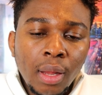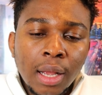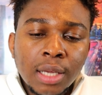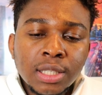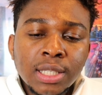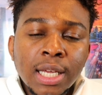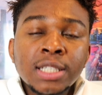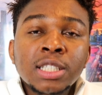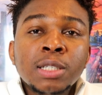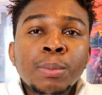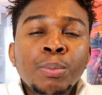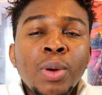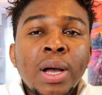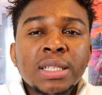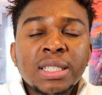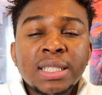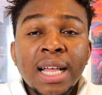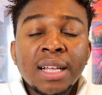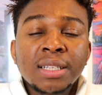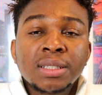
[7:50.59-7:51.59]
It's as simple
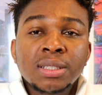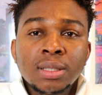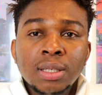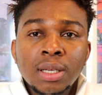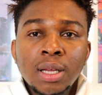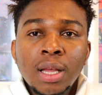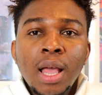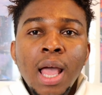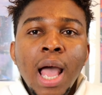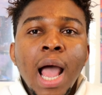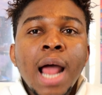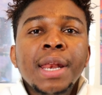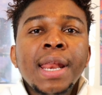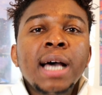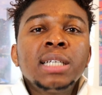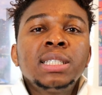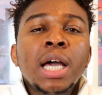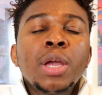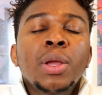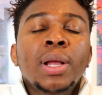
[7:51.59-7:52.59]
as that. And
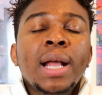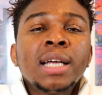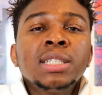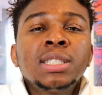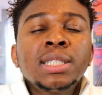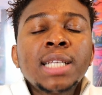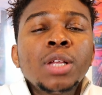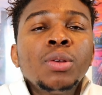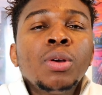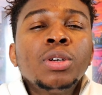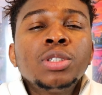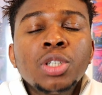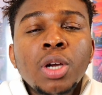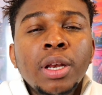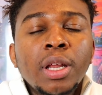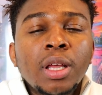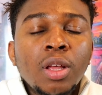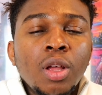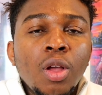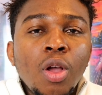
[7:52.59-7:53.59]
that's how you can start your
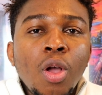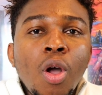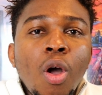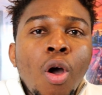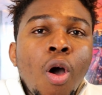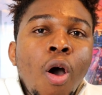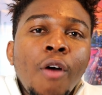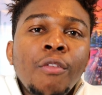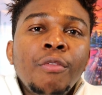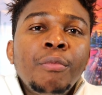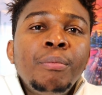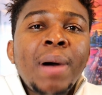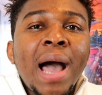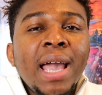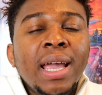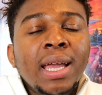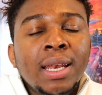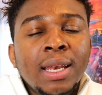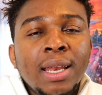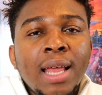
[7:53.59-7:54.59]
journey of
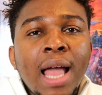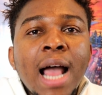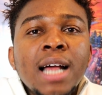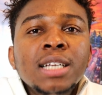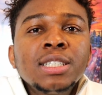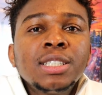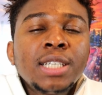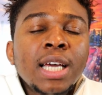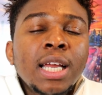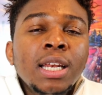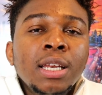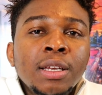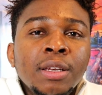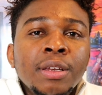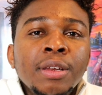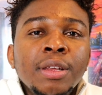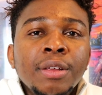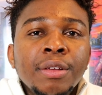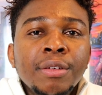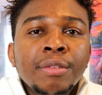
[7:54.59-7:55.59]
buying and selling
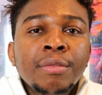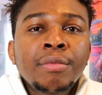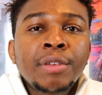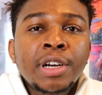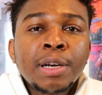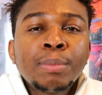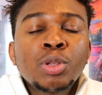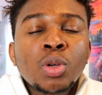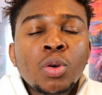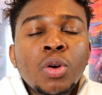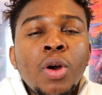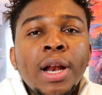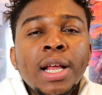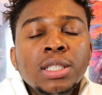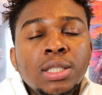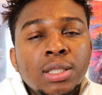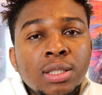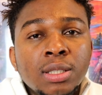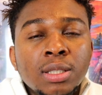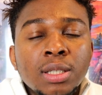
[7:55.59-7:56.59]

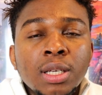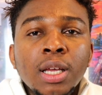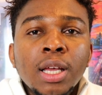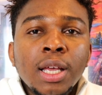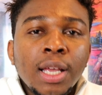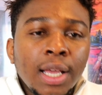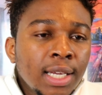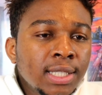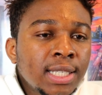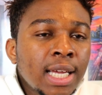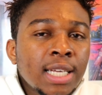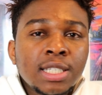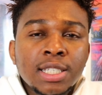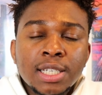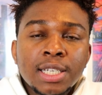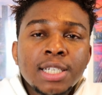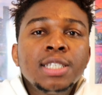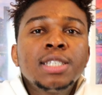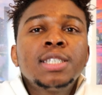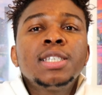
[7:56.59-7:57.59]
cryptocurrencies. It's as
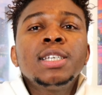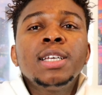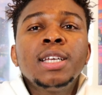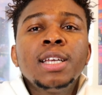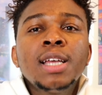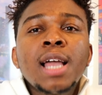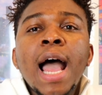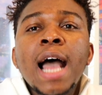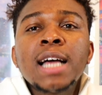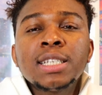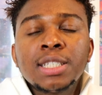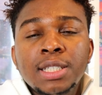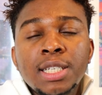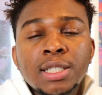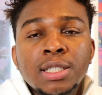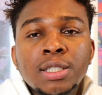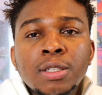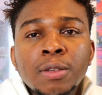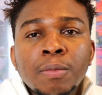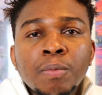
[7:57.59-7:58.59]
easy as
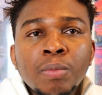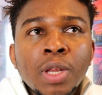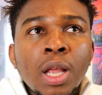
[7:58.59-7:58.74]
this.